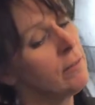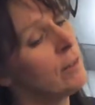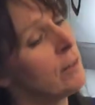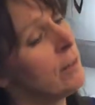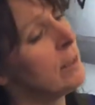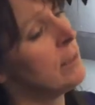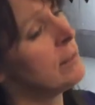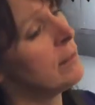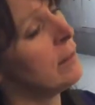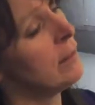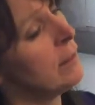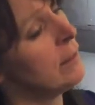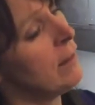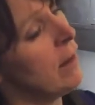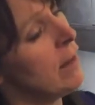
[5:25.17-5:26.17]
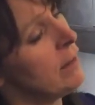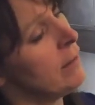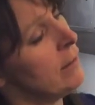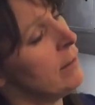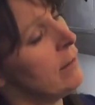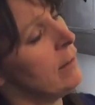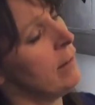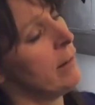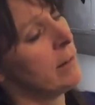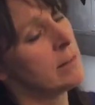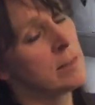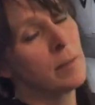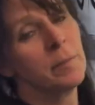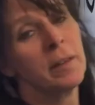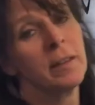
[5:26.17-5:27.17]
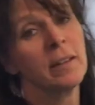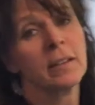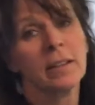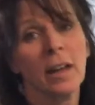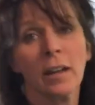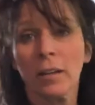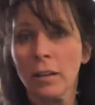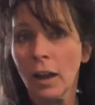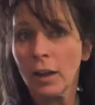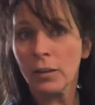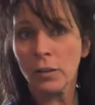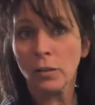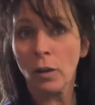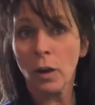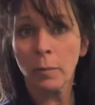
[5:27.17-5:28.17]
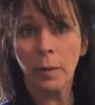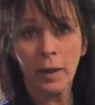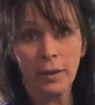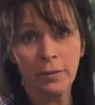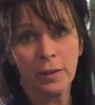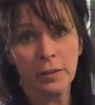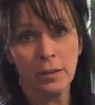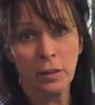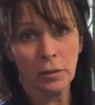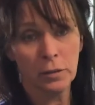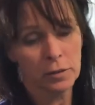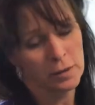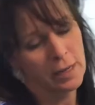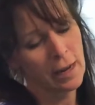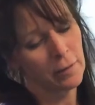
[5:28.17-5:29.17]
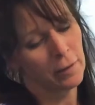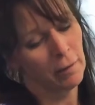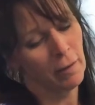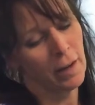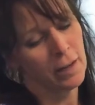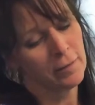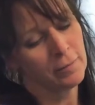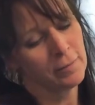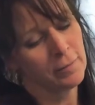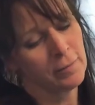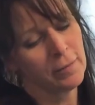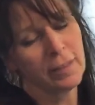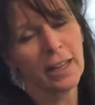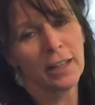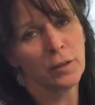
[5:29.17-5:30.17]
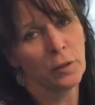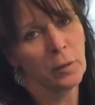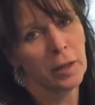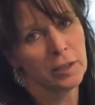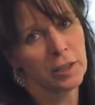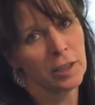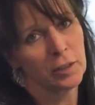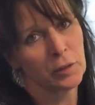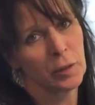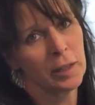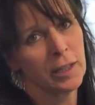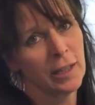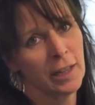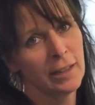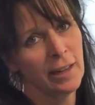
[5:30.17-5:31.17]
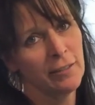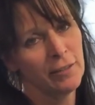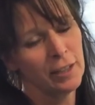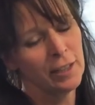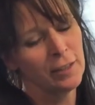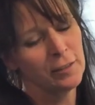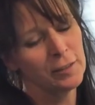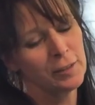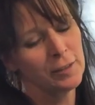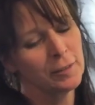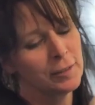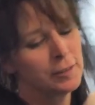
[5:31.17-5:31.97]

Very easily done and something that's got a lot of strong benefits years down the line. Thanks for watching our Training Canine videos.